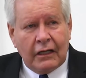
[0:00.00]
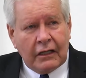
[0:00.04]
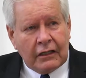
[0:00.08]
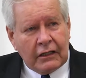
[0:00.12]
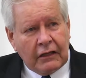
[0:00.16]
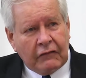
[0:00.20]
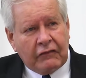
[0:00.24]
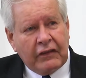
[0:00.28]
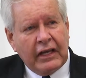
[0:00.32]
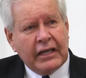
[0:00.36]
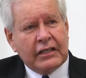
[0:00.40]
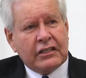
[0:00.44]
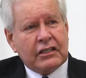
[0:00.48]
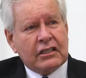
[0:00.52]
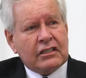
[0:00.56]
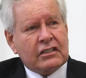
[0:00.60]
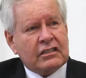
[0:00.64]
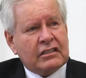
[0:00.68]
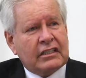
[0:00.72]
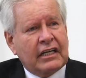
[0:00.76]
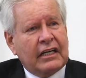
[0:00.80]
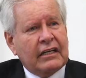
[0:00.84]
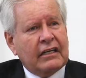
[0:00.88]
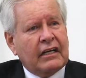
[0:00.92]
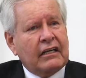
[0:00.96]
If they
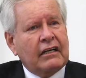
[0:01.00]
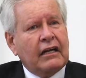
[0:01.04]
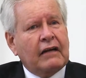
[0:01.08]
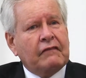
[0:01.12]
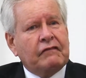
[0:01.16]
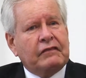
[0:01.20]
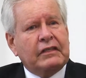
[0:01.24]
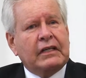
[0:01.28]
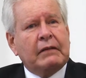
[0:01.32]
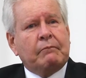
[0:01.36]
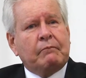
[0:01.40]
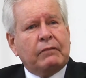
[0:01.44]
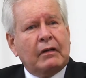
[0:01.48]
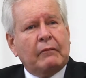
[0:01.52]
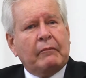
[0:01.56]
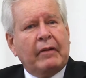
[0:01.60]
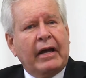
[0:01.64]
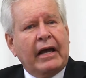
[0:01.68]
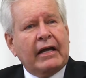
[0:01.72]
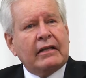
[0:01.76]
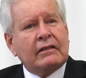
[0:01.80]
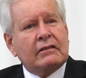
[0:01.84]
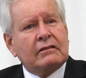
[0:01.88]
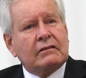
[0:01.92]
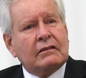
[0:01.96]
just send enough
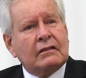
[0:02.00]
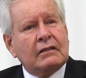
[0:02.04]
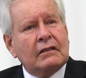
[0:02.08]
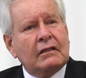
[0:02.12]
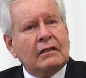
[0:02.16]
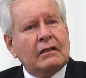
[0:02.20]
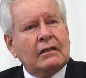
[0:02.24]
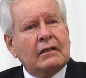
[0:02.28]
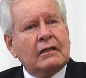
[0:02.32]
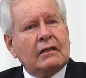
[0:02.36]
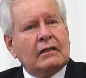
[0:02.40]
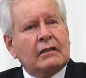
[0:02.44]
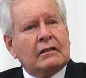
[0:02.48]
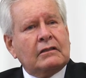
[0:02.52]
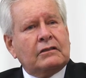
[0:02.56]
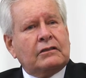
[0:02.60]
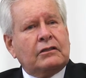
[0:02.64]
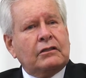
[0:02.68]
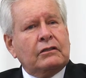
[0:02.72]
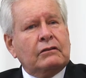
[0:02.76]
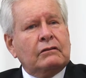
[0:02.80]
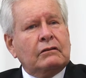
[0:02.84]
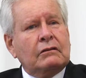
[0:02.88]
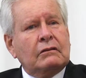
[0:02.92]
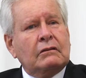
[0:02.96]
diplomats
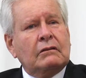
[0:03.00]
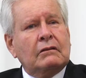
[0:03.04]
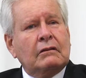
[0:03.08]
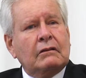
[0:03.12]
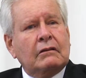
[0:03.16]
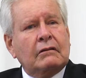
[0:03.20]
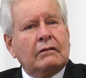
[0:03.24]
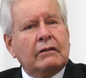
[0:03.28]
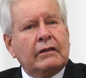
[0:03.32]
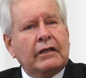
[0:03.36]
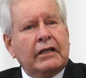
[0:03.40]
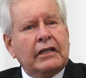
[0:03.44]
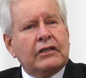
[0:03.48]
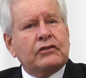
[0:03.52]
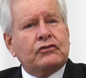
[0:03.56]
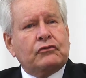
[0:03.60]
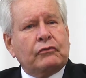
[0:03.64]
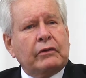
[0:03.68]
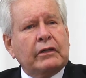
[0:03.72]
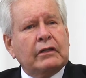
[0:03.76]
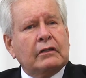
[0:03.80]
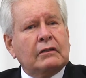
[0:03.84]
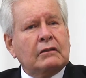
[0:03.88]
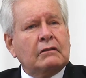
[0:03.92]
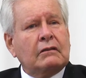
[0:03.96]
to
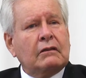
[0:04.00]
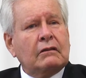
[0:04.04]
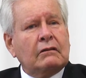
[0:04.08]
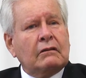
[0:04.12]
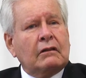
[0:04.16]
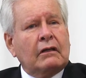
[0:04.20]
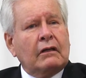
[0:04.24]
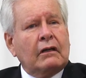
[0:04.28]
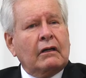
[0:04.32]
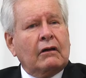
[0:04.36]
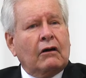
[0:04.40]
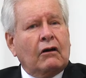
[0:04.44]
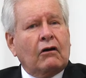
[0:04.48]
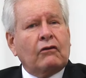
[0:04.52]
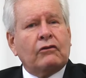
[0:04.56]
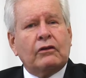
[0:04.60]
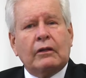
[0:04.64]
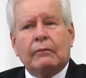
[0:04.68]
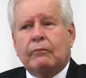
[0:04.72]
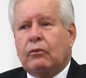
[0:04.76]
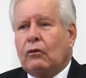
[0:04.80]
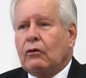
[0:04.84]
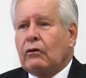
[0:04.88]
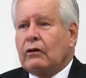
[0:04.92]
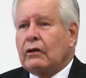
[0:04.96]
Israel on the
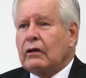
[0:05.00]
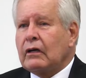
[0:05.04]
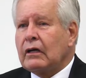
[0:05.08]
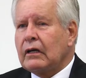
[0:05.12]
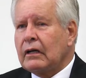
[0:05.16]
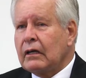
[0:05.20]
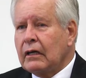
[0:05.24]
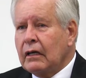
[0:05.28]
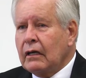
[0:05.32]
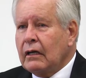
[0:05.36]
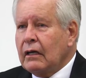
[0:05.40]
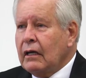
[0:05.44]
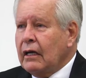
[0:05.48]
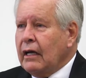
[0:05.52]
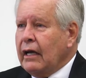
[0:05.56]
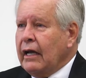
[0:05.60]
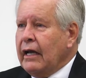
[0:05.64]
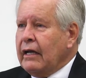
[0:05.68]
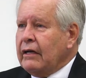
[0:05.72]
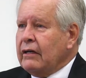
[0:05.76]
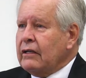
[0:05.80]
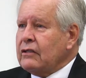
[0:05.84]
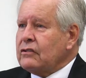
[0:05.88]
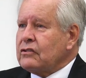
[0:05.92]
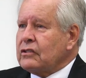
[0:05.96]
border
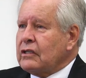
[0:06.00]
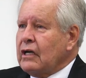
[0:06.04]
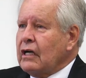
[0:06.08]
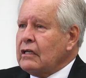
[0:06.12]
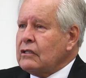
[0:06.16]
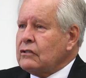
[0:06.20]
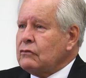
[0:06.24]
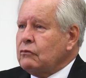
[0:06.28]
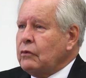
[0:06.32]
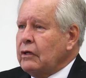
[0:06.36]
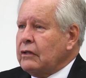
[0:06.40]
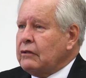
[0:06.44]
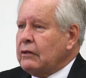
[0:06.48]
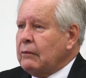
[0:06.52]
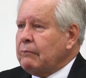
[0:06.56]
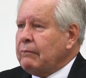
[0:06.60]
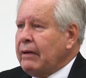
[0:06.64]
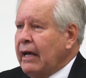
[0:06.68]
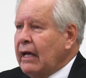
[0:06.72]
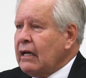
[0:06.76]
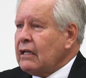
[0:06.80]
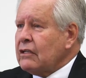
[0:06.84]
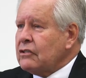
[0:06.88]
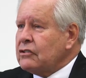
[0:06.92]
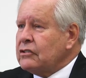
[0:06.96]
and discuss with the
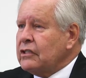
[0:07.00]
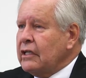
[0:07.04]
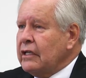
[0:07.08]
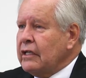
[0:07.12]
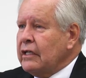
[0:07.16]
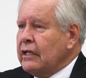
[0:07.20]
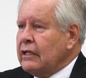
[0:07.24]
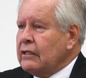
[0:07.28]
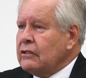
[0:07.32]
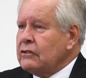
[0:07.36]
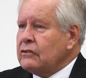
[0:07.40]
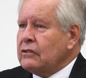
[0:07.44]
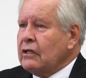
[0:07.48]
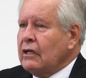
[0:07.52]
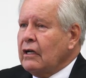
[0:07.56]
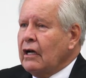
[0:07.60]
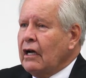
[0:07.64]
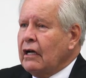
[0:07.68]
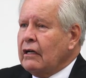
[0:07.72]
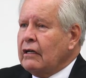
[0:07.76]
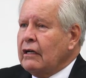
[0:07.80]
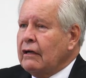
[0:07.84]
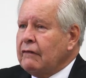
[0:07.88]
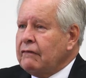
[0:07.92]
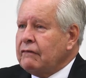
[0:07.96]
Palestinians
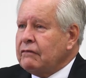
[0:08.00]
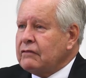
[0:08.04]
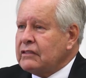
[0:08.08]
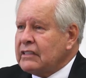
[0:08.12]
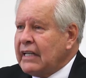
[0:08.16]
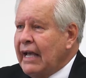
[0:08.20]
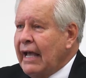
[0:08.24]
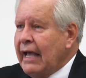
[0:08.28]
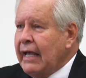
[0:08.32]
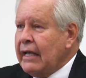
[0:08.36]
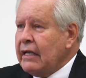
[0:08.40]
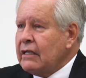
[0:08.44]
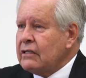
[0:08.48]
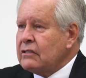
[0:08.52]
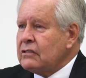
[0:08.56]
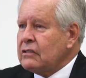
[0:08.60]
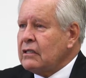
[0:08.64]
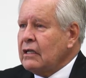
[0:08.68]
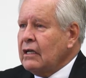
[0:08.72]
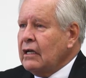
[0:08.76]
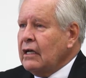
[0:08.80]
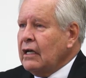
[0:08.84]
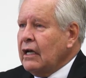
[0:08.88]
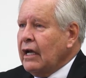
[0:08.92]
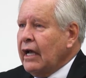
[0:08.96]
enough
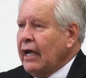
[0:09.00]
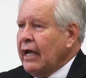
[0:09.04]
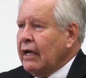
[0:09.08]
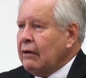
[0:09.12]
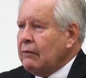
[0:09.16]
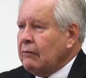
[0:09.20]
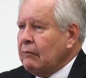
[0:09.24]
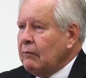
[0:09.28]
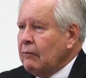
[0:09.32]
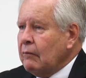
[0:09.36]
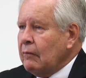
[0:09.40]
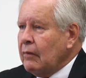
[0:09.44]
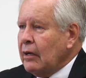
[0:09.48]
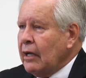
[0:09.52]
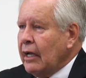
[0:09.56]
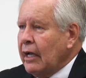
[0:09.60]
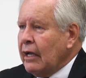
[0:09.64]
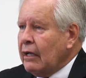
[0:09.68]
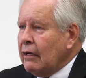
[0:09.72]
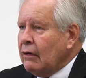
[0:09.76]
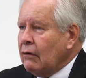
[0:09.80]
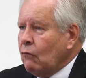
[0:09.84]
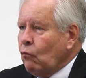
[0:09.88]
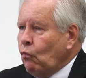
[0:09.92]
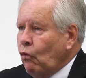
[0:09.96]
tanks
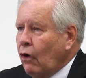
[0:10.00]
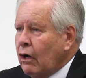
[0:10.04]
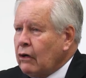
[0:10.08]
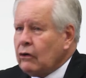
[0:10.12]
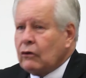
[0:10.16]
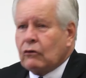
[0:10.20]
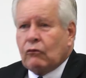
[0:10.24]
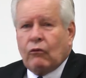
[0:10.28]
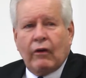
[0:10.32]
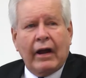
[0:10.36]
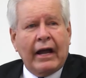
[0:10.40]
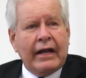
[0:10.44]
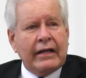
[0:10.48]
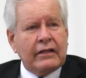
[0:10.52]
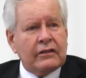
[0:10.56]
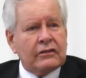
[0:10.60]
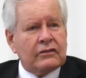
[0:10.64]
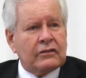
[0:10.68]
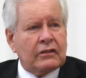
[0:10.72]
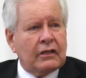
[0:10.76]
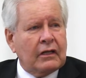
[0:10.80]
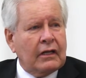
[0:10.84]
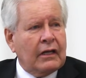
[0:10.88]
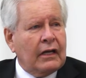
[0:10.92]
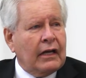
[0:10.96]
and water
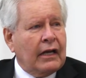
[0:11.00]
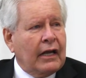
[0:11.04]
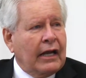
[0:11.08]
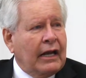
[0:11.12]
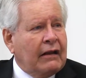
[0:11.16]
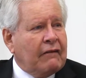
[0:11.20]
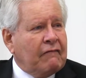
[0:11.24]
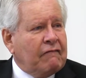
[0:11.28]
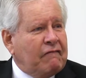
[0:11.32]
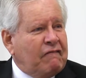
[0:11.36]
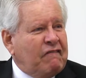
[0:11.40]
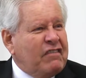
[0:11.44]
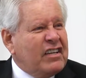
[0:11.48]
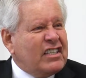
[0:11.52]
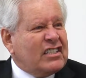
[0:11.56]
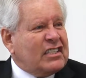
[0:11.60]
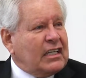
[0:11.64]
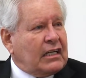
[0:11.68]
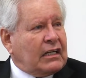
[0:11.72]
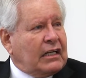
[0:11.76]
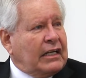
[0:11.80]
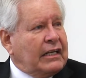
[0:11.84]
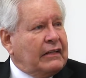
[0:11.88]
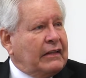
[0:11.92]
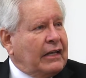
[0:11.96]
rights, and
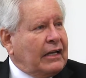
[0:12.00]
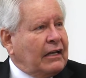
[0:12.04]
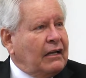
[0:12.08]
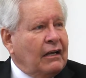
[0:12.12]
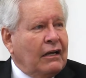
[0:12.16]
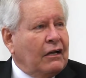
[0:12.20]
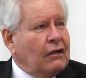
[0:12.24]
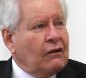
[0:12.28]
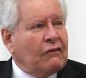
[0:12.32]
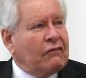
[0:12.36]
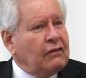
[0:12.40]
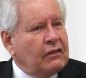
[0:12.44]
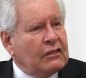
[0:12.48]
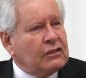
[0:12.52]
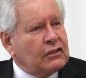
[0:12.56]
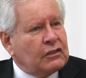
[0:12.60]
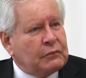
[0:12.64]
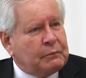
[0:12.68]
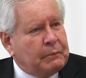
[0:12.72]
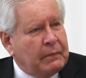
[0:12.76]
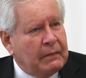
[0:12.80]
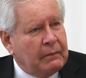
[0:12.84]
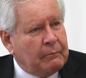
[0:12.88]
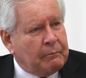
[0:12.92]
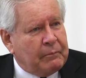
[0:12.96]
physically,
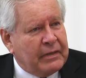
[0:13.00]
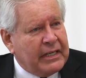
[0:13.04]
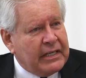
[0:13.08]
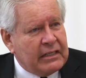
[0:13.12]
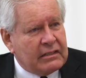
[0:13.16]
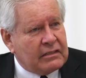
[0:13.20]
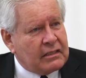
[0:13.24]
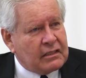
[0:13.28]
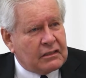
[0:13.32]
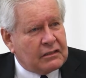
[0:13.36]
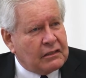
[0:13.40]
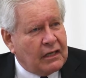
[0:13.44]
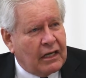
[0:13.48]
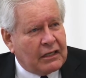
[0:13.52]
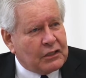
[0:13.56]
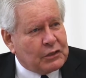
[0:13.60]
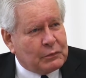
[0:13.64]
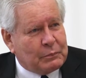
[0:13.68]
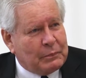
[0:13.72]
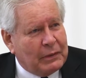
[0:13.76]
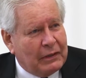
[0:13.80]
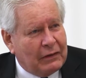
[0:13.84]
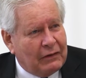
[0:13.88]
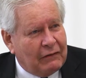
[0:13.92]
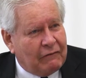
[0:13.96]
peace is not
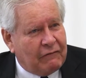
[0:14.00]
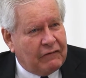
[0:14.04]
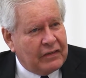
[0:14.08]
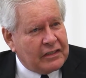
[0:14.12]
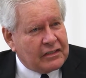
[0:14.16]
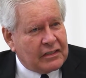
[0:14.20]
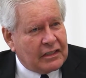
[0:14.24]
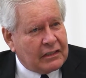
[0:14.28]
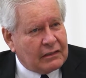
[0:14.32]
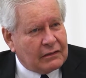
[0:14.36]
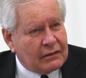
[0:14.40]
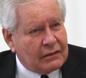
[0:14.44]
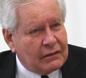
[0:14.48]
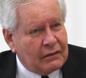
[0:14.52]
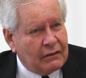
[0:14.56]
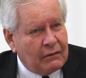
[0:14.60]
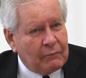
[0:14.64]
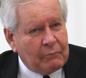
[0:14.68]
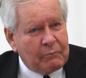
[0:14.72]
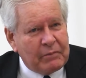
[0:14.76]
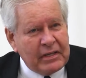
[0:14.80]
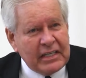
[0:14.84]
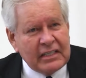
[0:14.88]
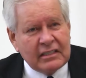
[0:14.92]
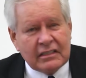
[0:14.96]
physical,
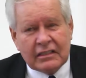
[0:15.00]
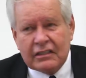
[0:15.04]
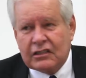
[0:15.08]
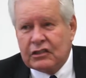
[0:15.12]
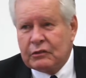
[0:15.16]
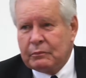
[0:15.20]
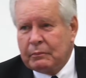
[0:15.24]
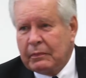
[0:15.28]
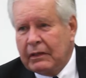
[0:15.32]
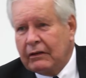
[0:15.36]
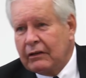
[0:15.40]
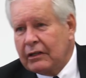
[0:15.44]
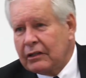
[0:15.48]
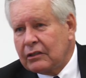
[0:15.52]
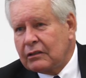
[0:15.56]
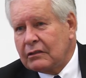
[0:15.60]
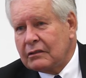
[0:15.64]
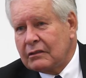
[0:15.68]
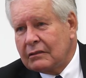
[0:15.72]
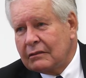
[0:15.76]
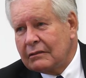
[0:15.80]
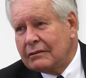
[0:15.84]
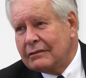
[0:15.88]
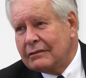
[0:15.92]
peace is spiritual.